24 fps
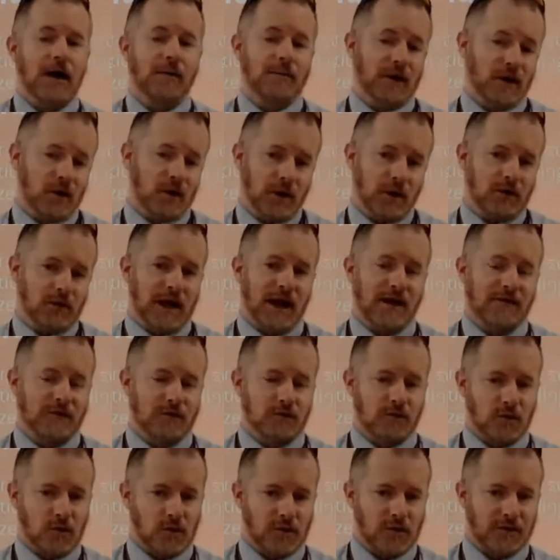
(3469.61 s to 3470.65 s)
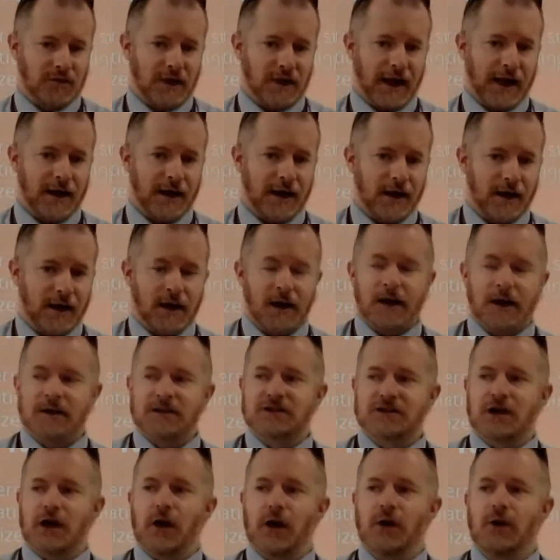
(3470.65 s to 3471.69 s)
But we'll cover all of that.
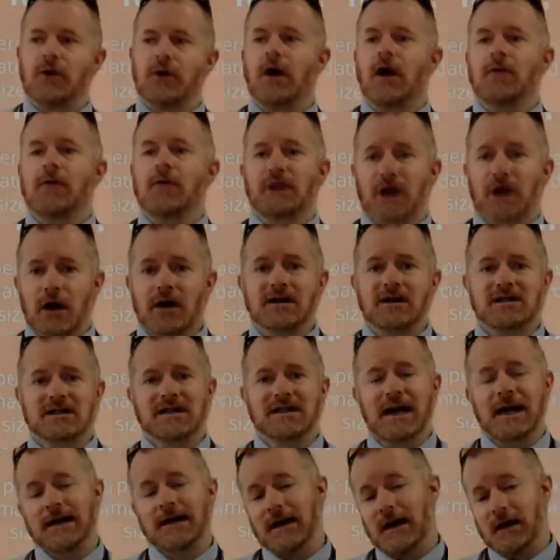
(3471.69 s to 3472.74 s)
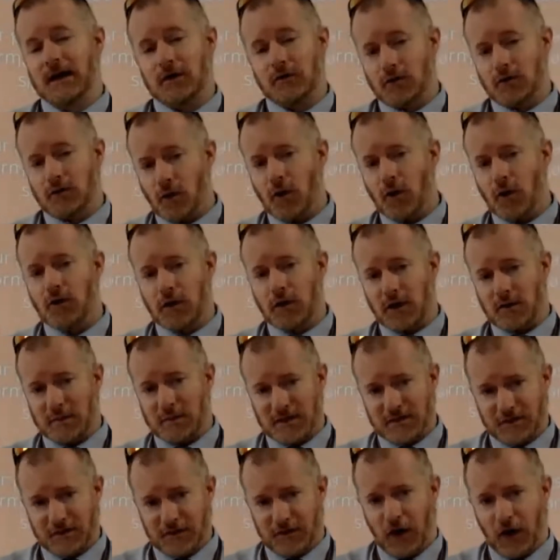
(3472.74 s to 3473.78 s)
So I'm going to say that you're all going to be
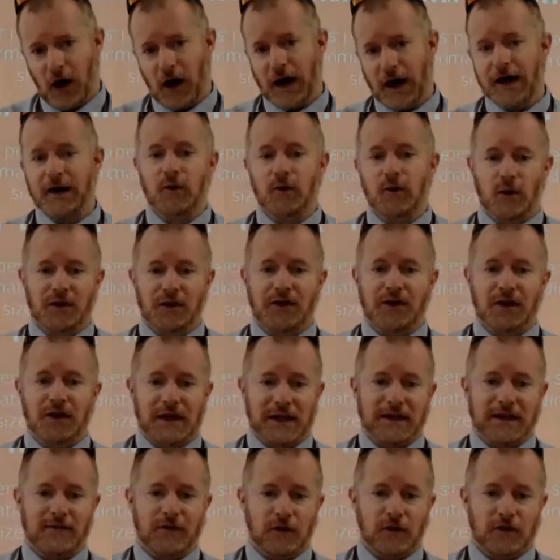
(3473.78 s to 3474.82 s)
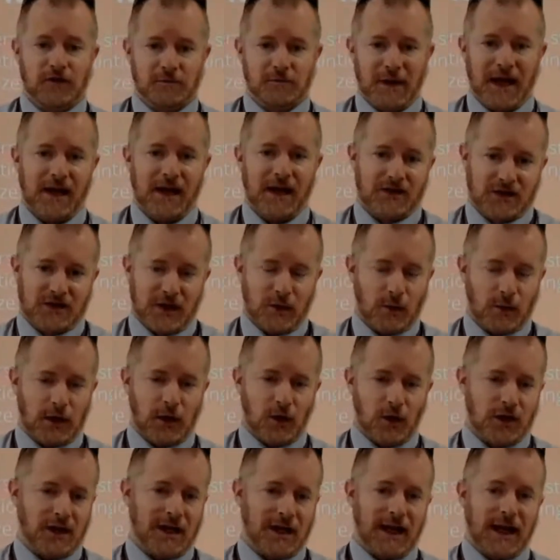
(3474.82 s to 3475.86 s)
fine with the level of maths that we're
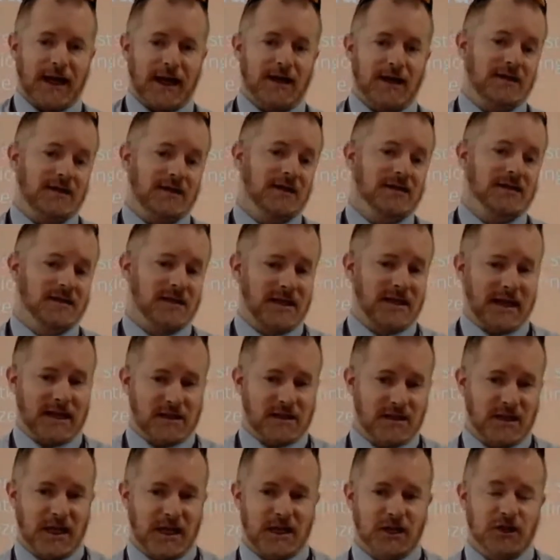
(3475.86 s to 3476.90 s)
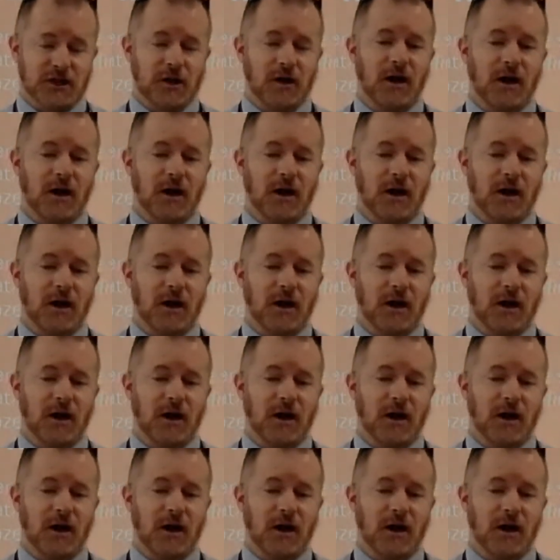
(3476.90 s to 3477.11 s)
looking at in this next section.